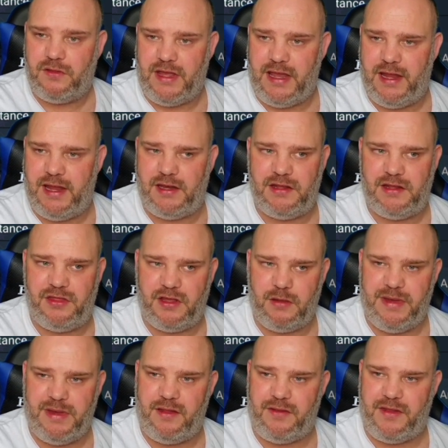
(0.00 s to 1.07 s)
The handy thing
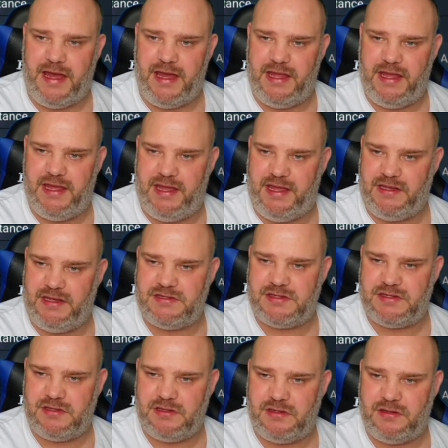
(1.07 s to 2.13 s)
about that
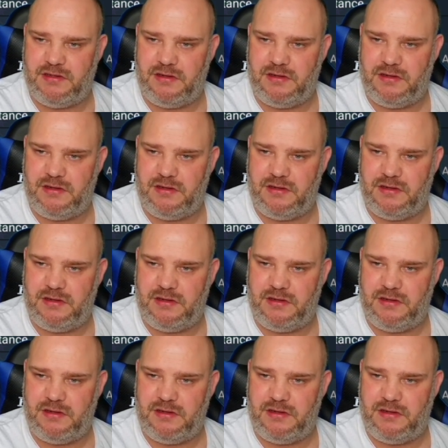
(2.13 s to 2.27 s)
is